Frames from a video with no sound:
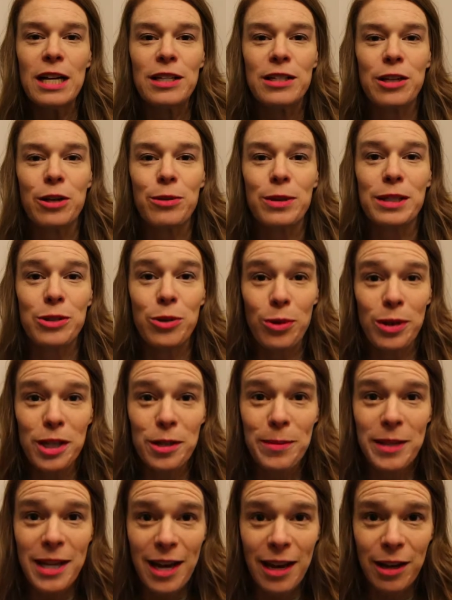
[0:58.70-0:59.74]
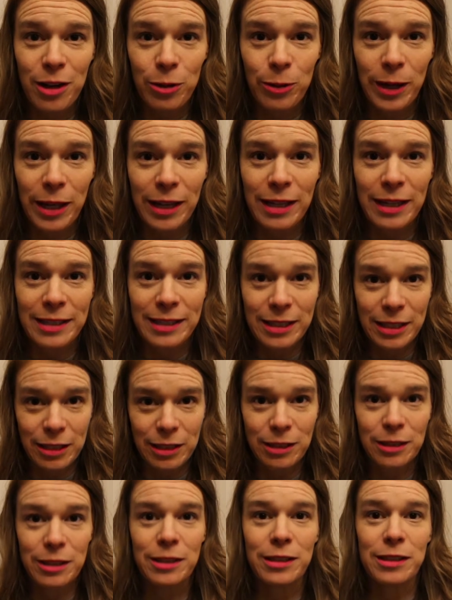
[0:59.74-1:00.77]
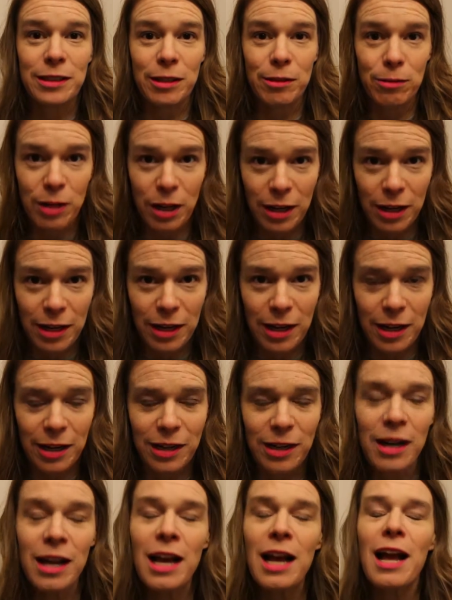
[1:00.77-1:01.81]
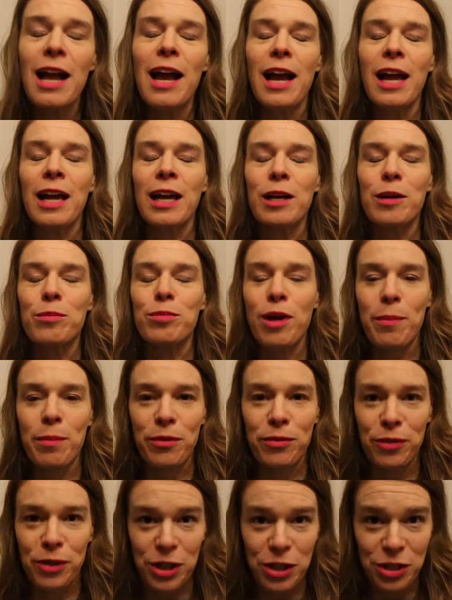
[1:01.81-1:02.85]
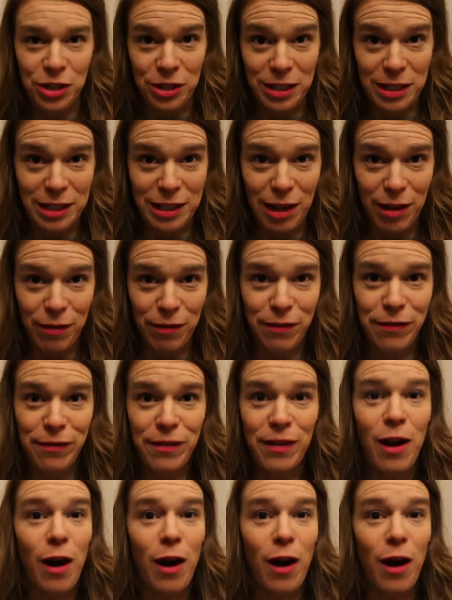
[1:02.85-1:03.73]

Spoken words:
So it's going to be echoey until there is a rug in here and proper furniture and stuff